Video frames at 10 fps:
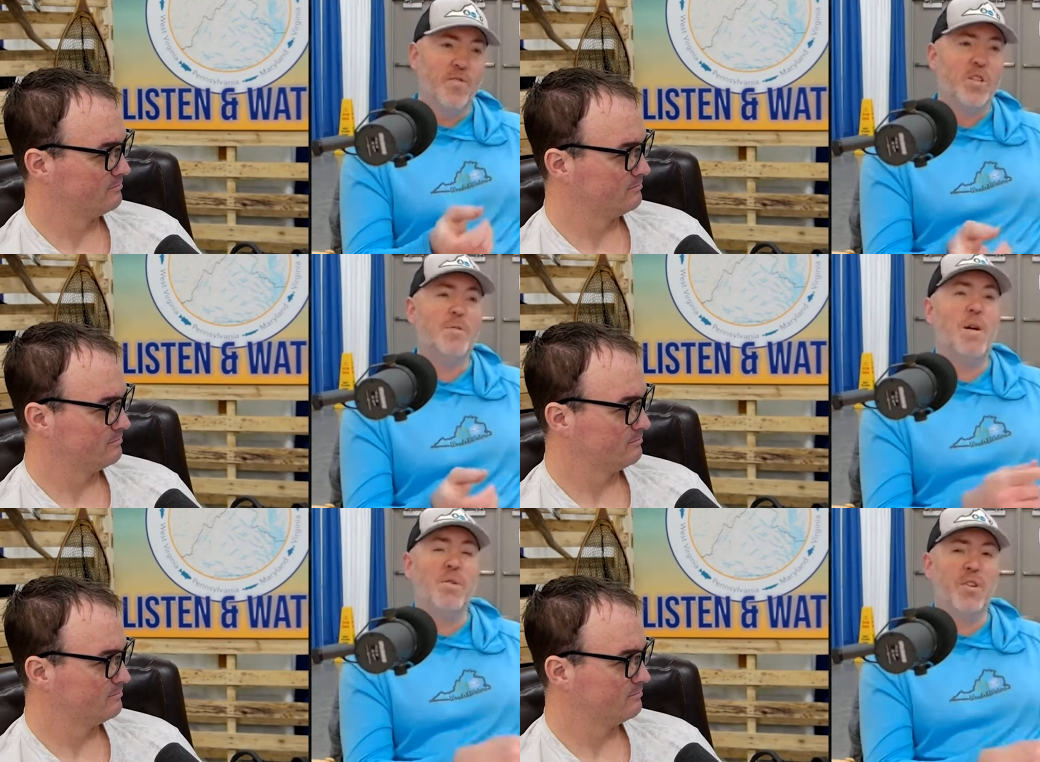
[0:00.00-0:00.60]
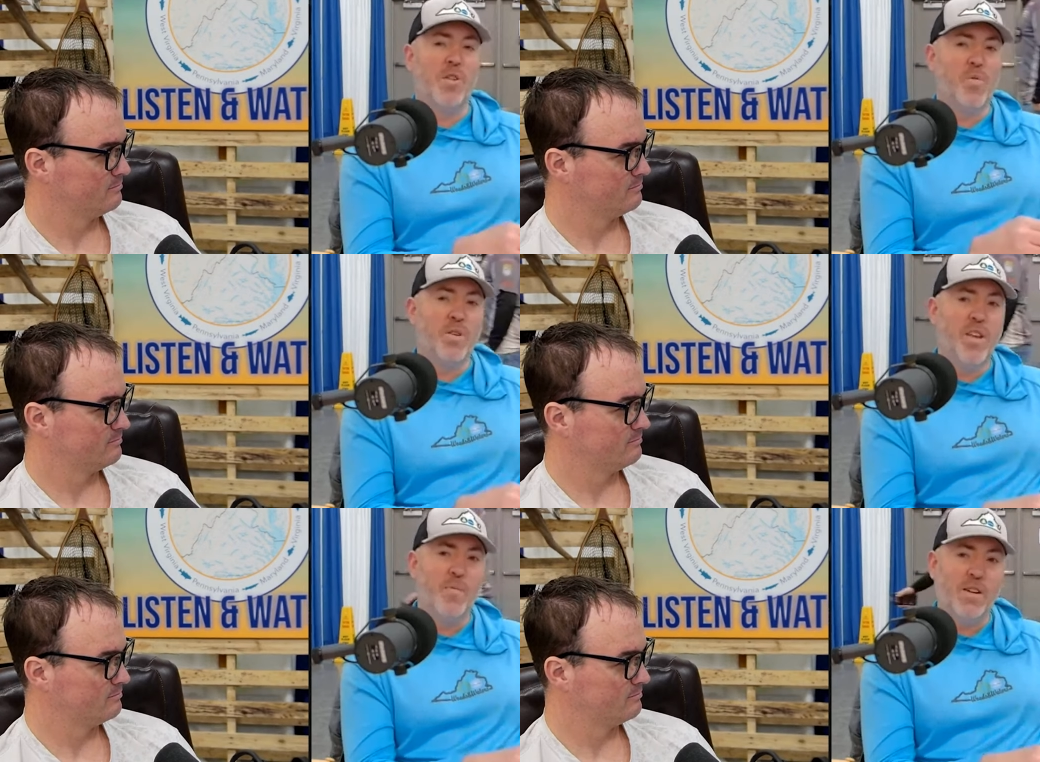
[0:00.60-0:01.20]
Speaker 1: the first time I went there,
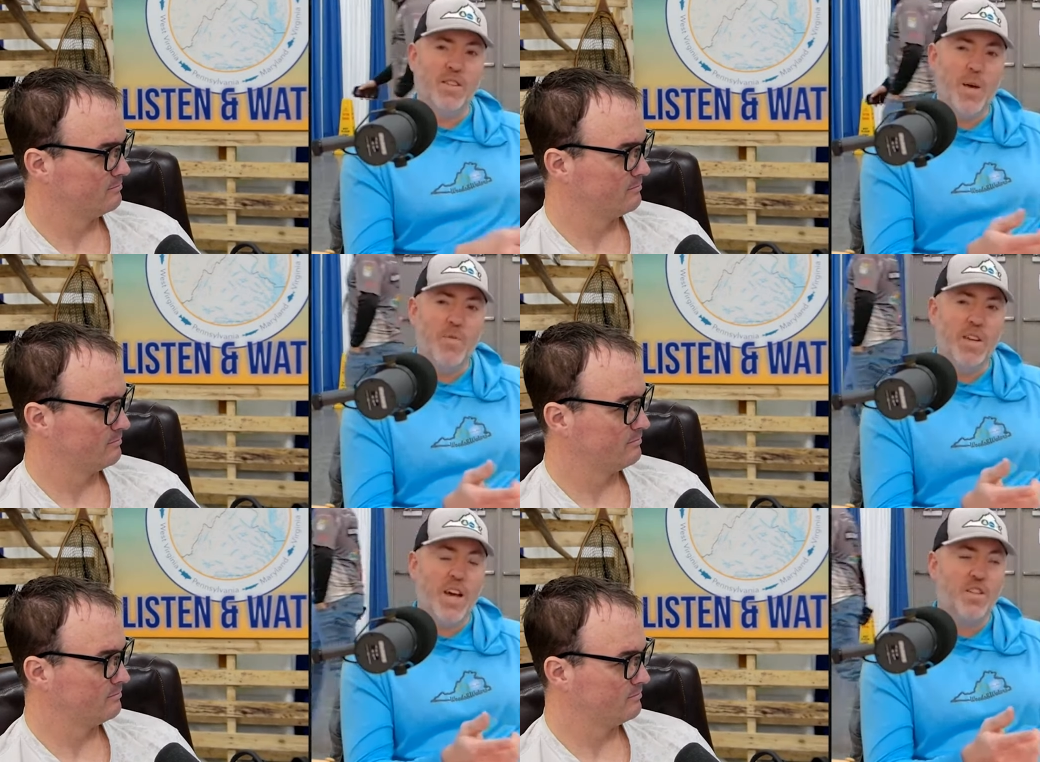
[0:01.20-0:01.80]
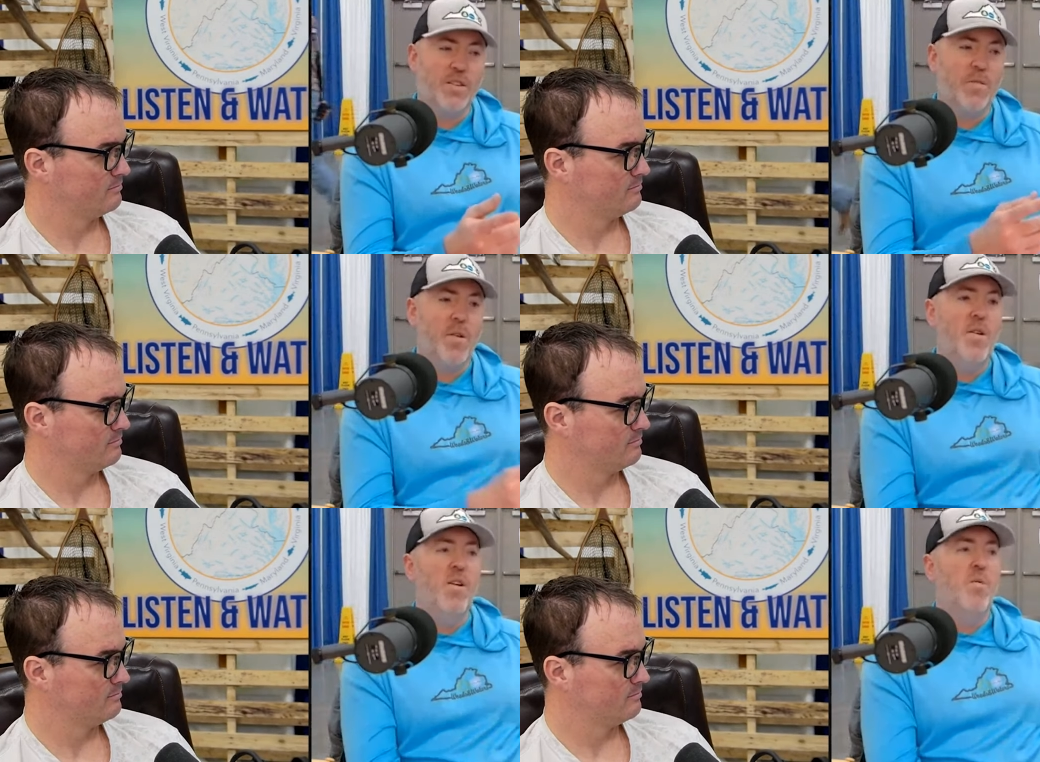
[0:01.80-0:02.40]
like with him, I just happened to catch
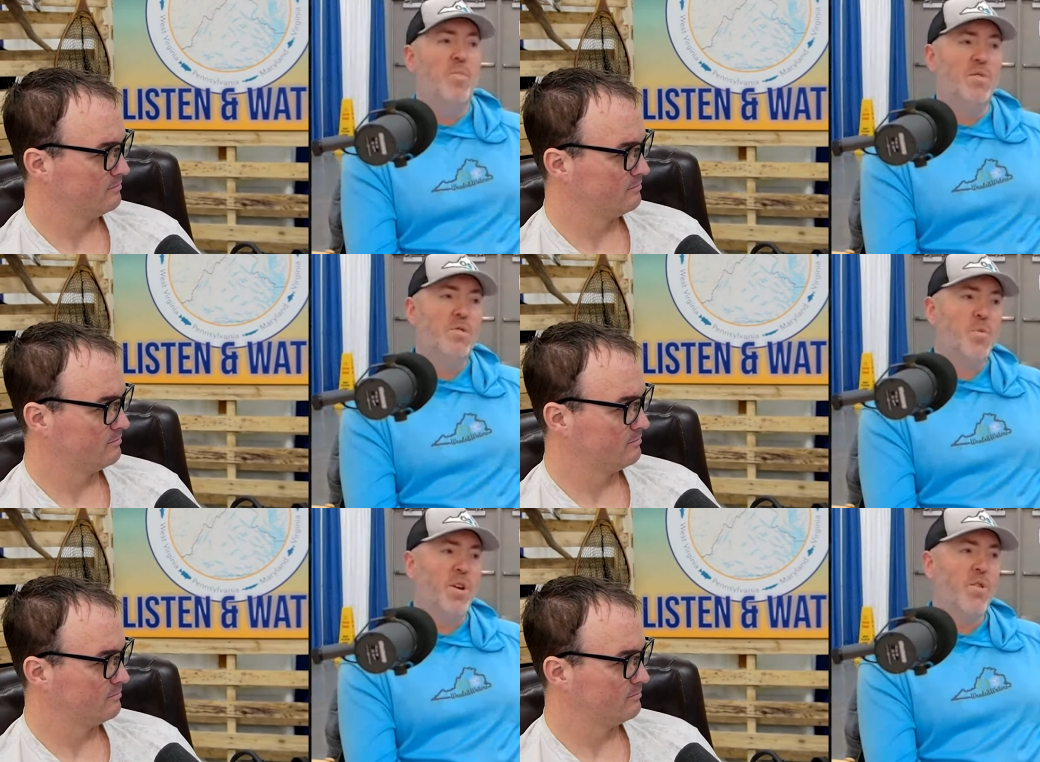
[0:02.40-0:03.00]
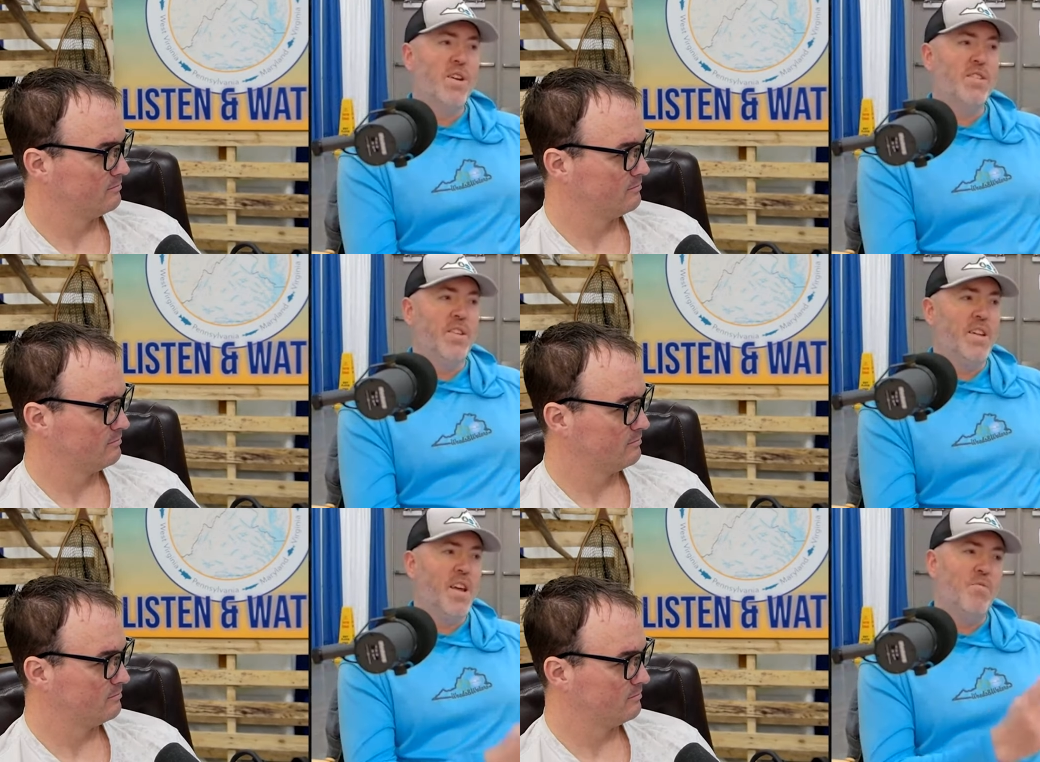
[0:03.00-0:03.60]
it. But it was pretty
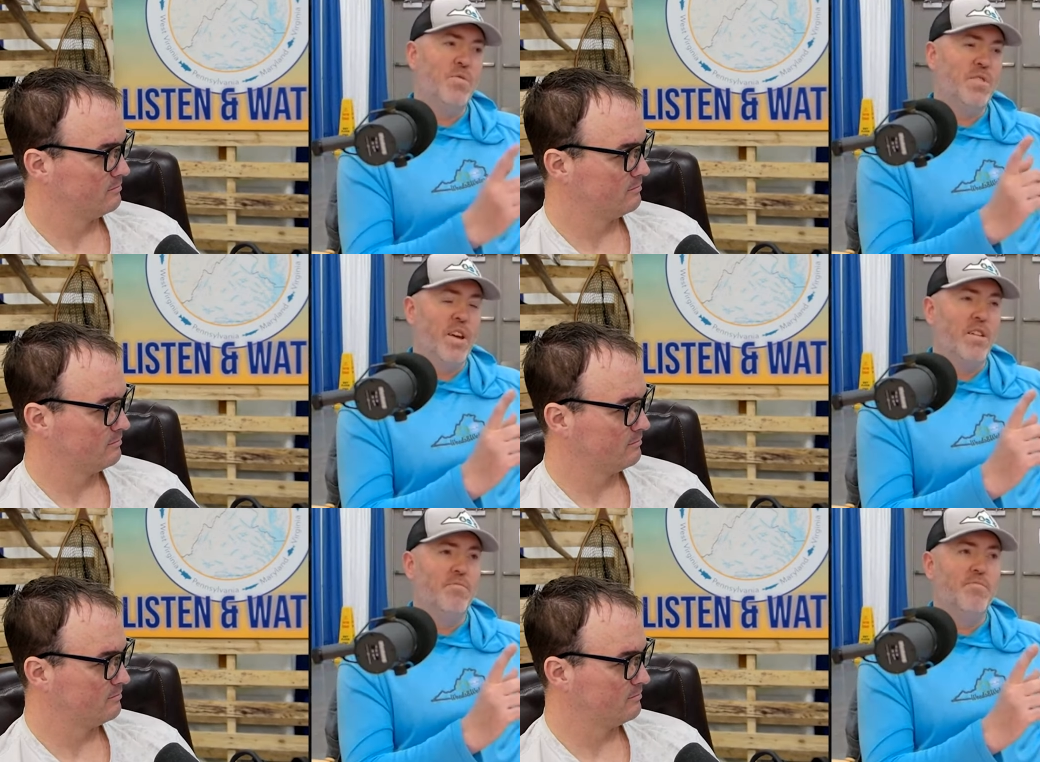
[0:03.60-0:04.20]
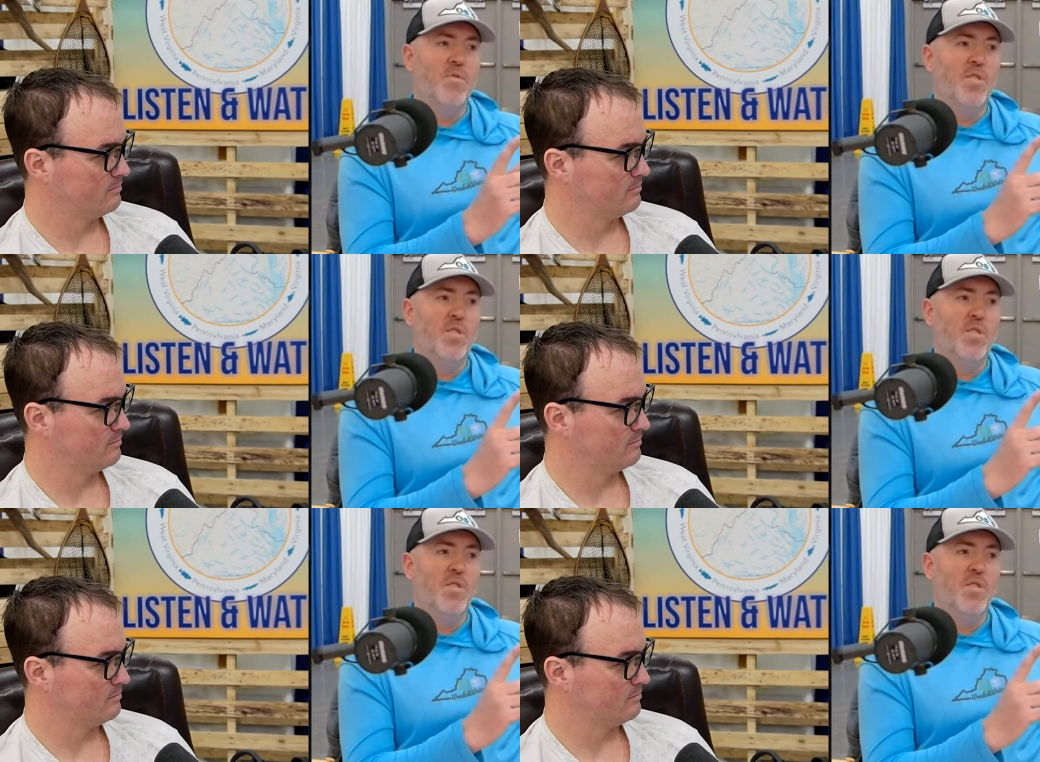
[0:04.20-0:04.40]
crazy that day. Was like